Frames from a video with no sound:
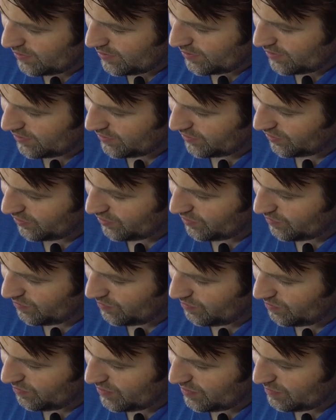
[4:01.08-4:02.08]
And this is
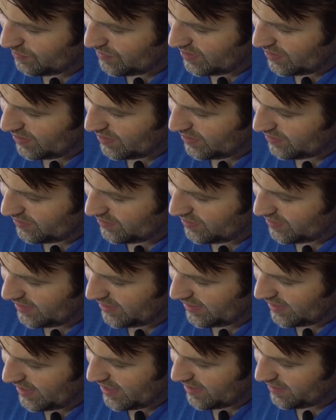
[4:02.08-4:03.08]

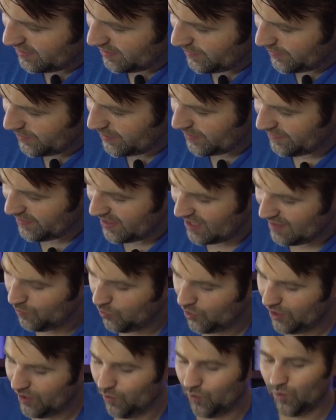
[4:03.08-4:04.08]
sitting at
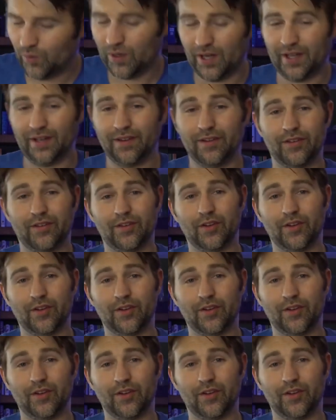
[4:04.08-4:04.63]
35.1,